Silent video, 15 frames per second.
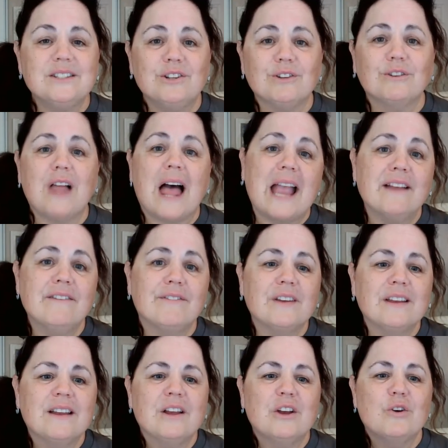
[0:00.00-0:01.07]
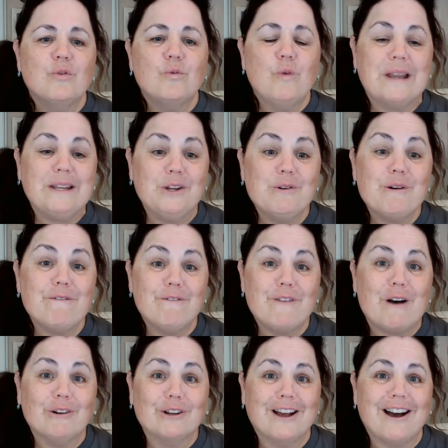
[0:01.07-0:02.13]
in your life when you have
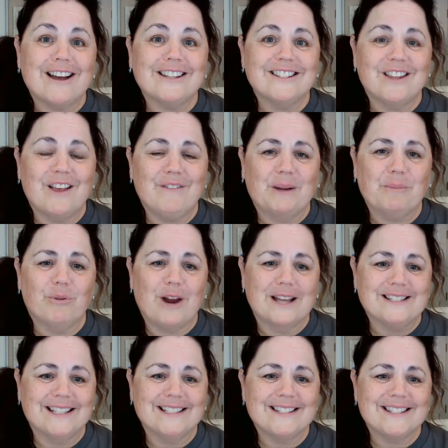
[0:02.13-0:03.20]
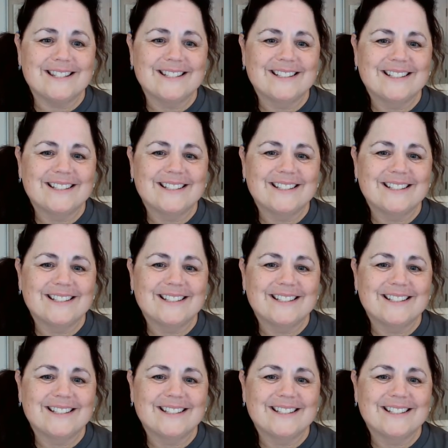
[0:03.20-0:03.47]
felt God's loving presence.